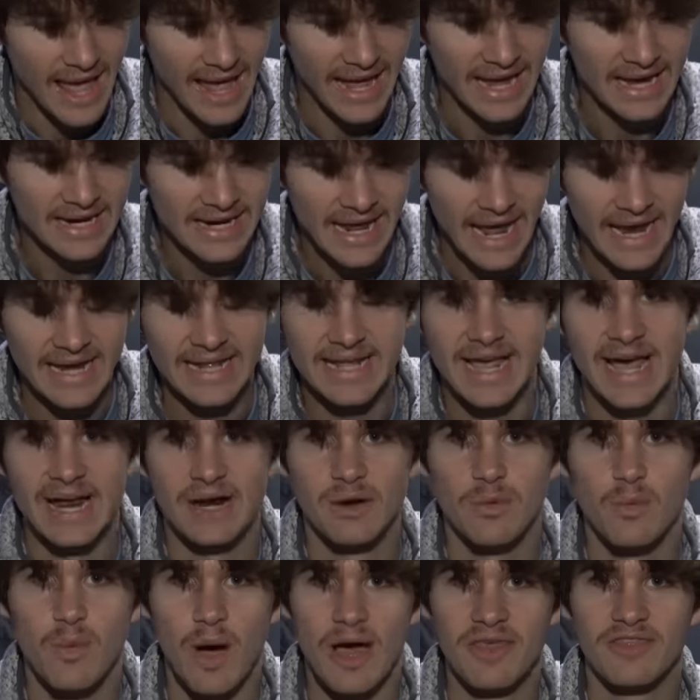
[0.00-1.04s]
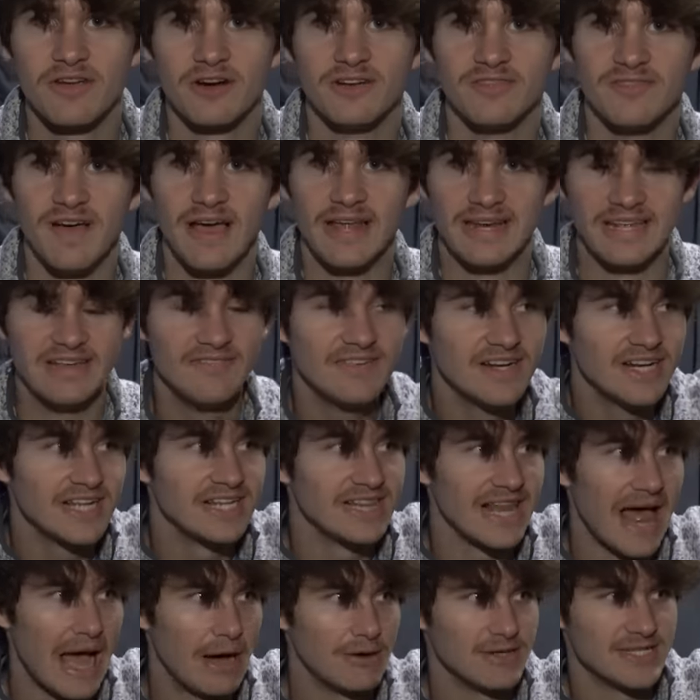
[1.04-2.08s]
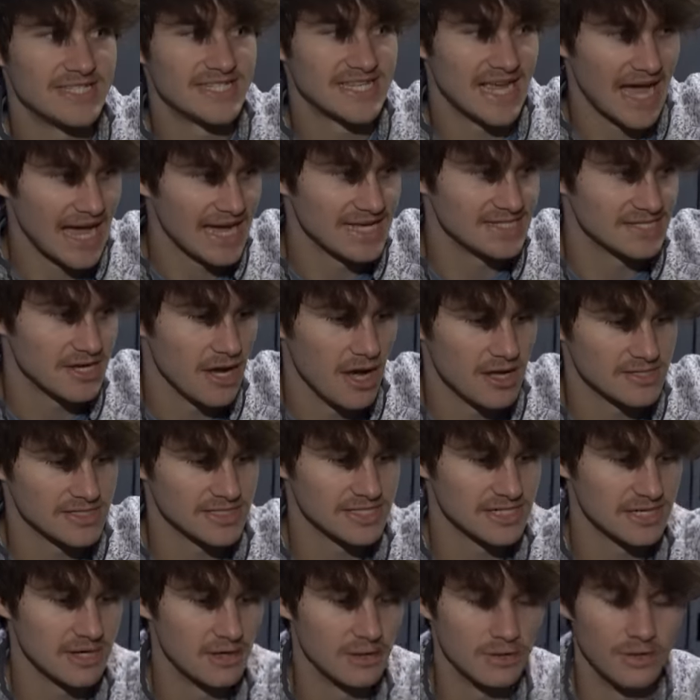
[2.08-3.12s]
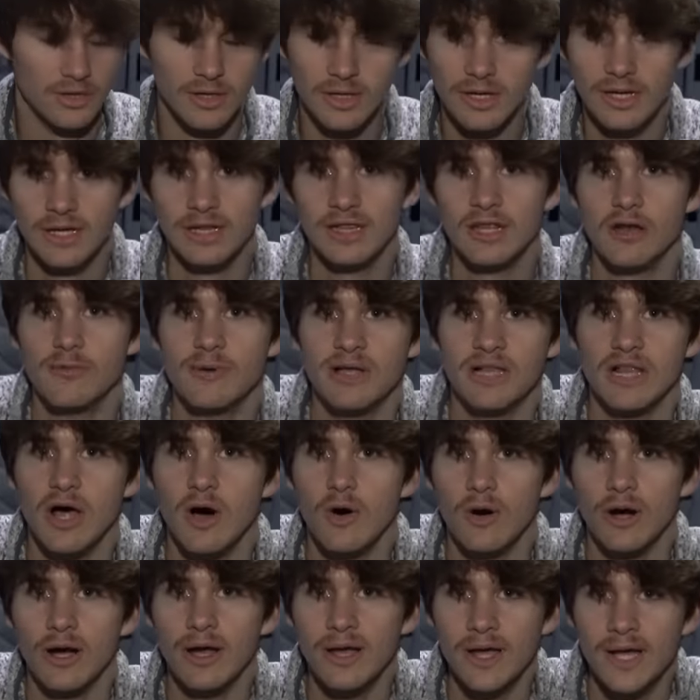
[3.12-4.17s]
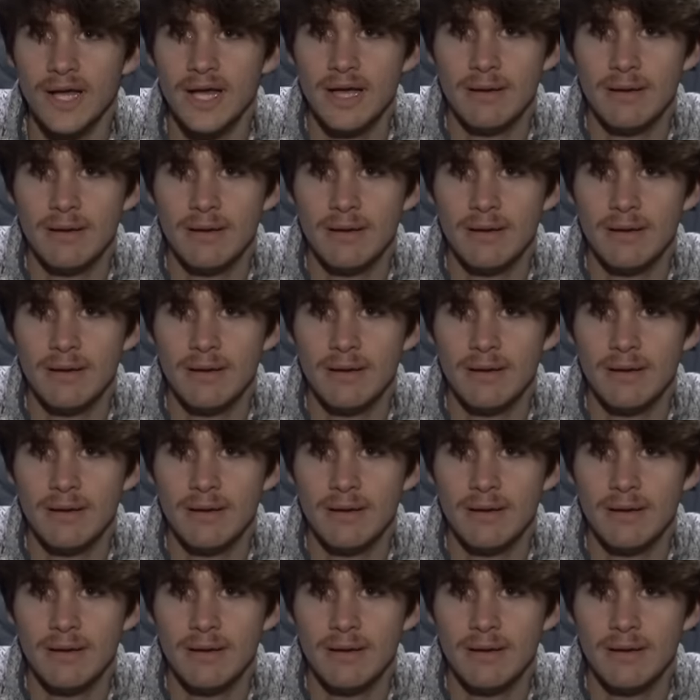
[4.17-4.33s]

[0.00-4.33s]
and any kind of weather event, even cloudy skies, cause it to go a little bit lower.